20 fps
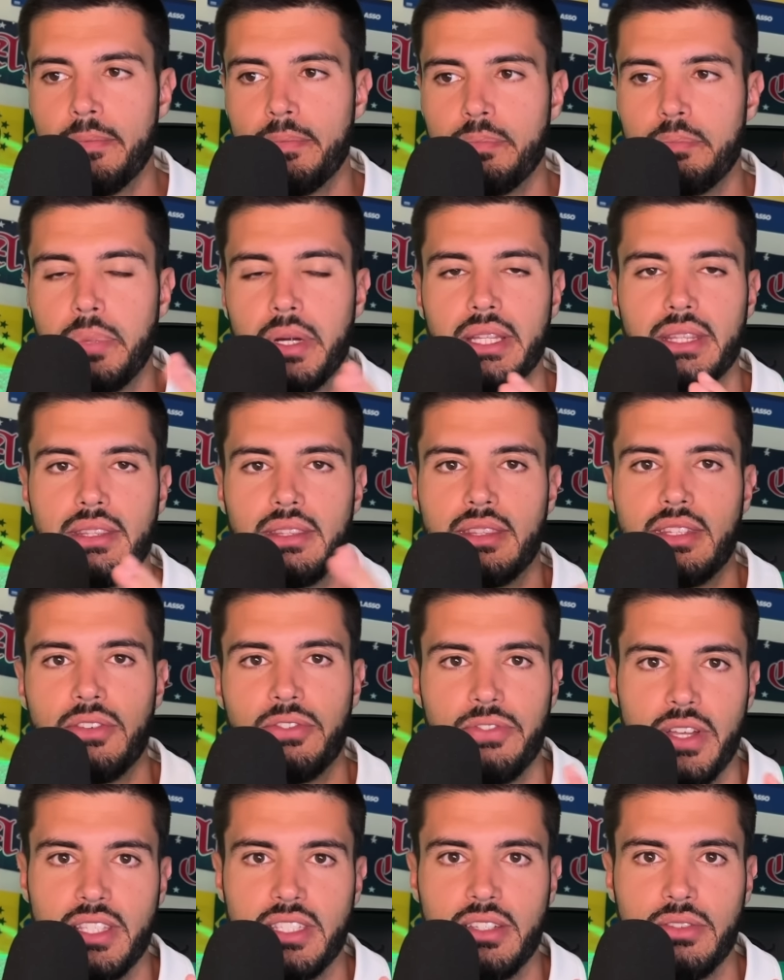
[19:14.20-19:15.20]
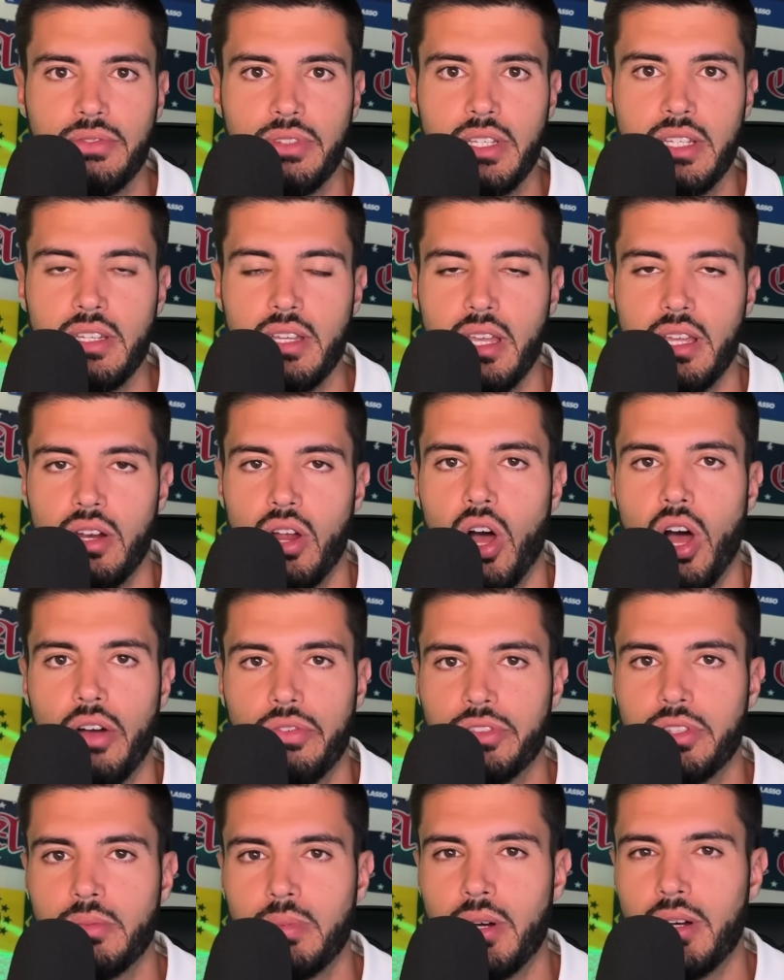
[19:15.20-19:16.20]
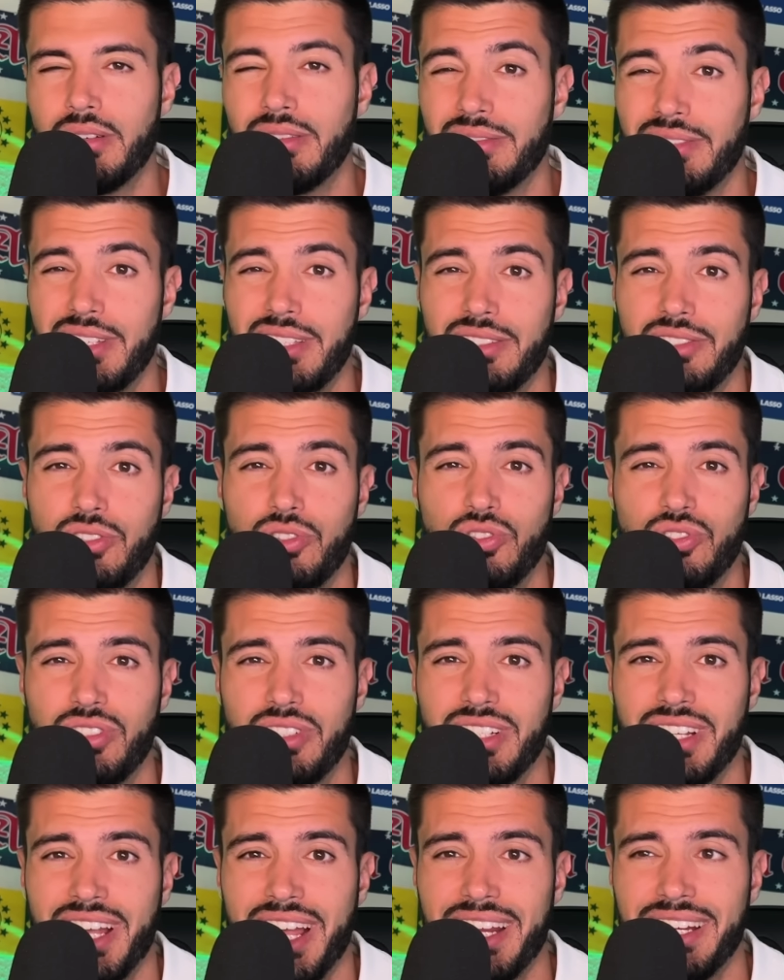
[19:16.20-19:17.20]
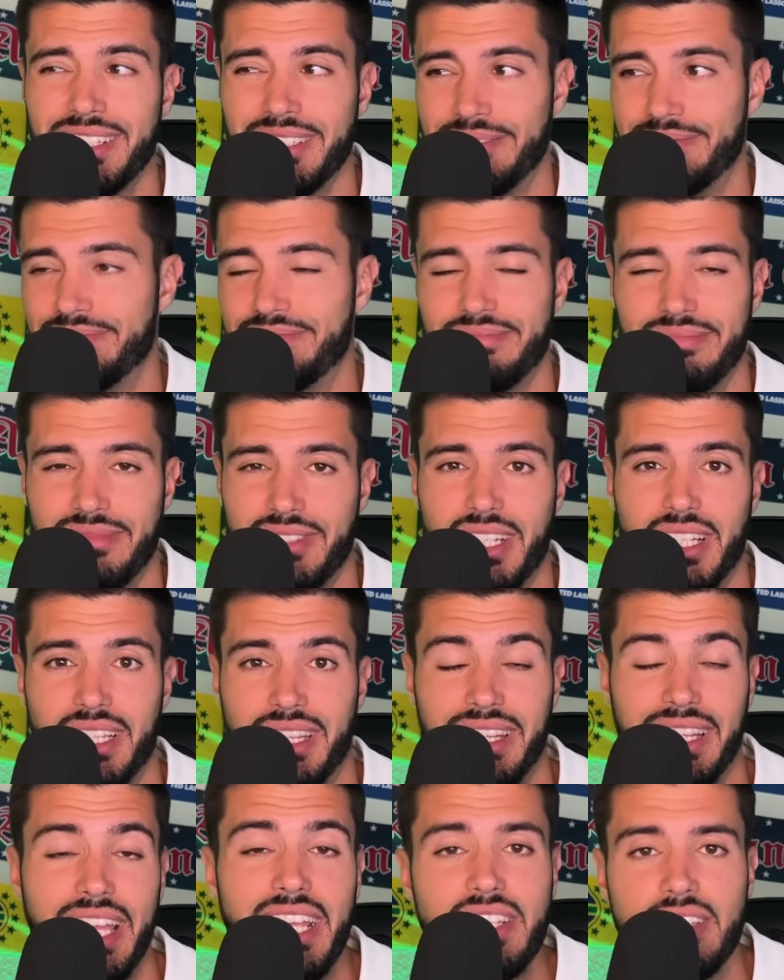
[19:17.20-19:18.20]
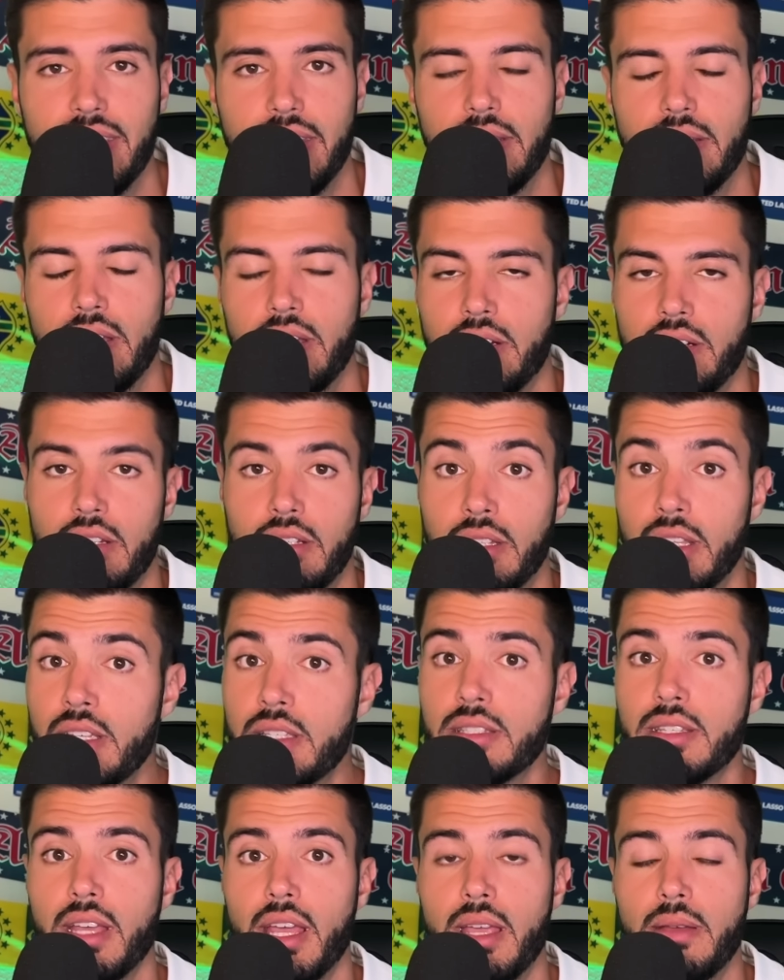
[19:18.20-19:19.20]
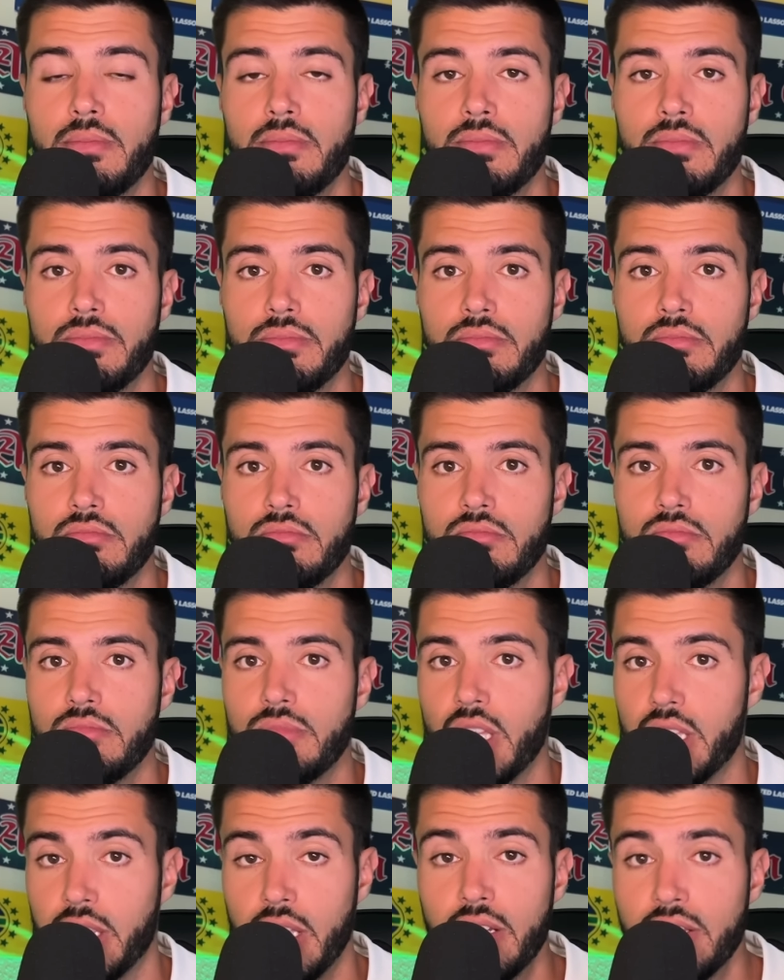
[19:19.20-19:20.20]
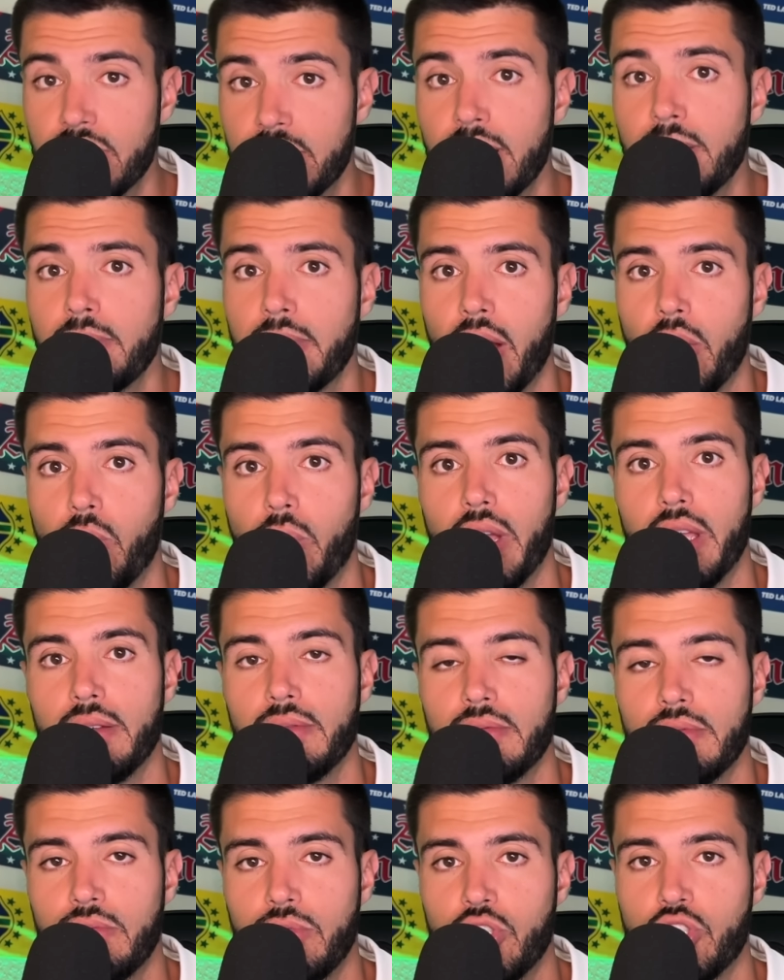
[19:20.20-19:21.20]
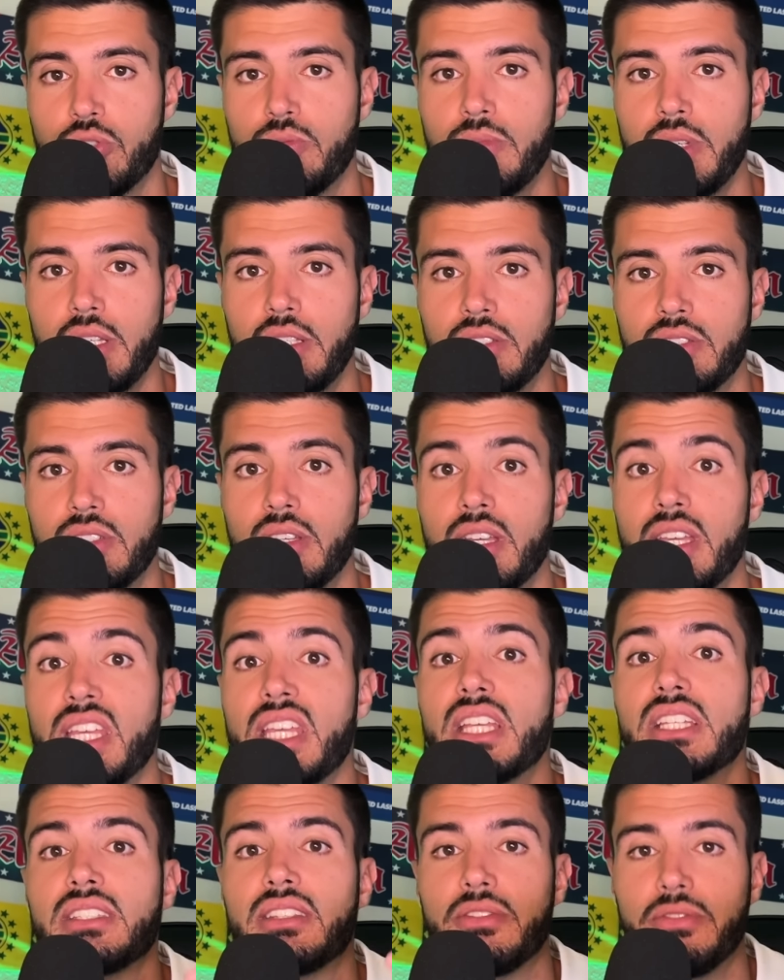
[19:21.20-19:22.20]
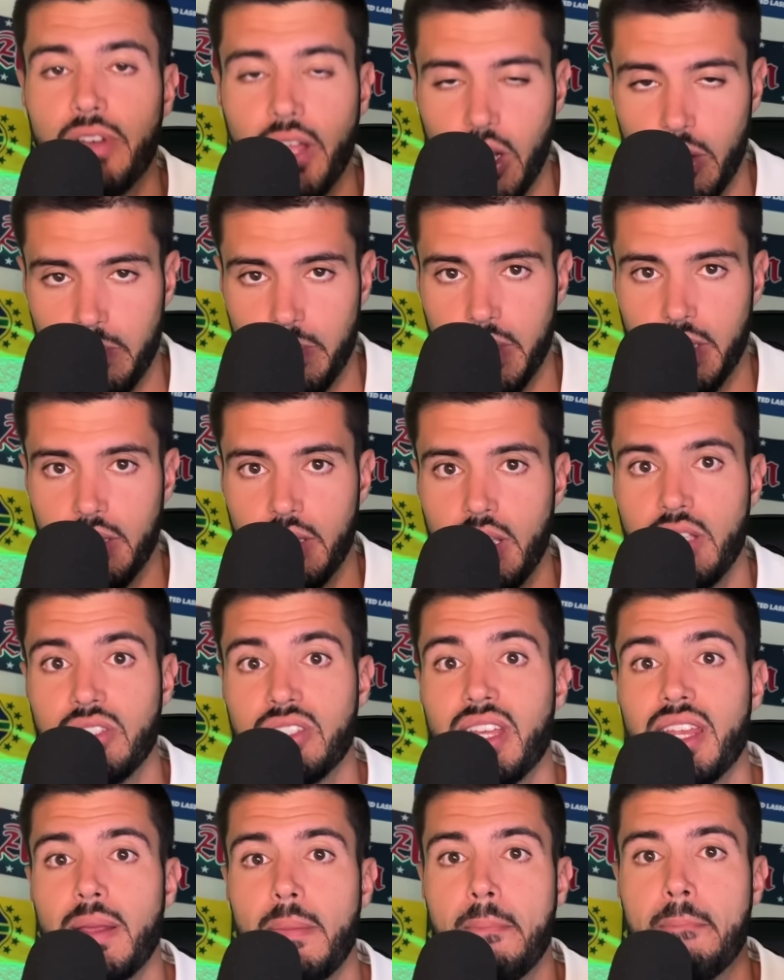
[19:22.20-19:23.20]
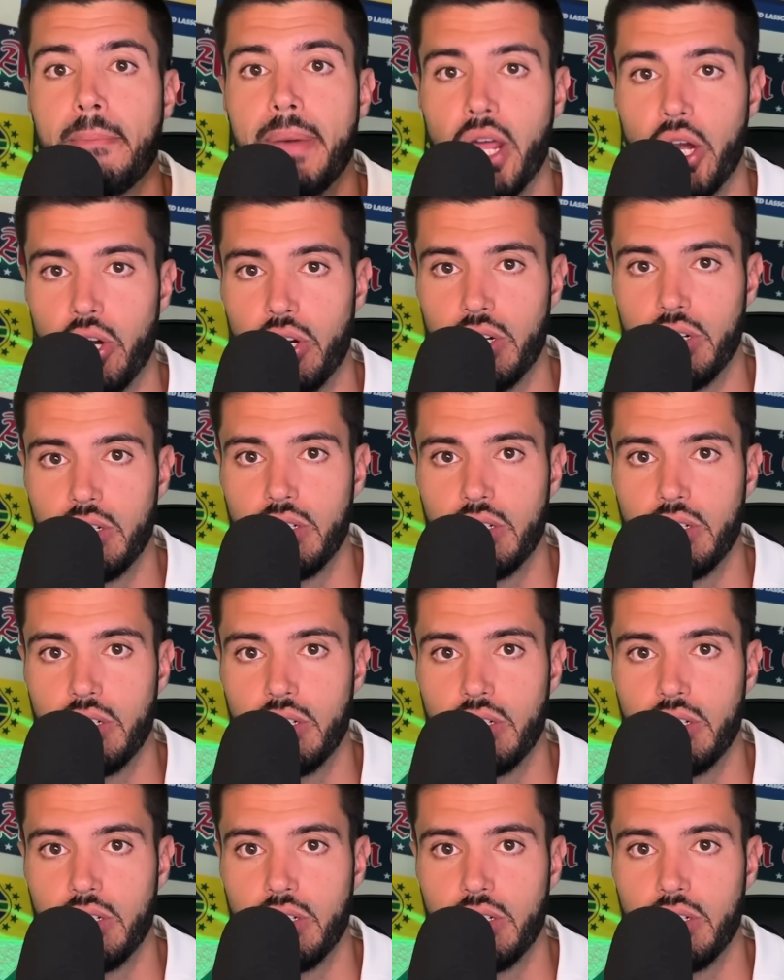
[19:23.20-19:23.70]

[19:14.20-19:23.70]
but defensively and off the ball, he's usually kind of lazy, and in this game it didn't seem that way, which means he is developing, he's getting better,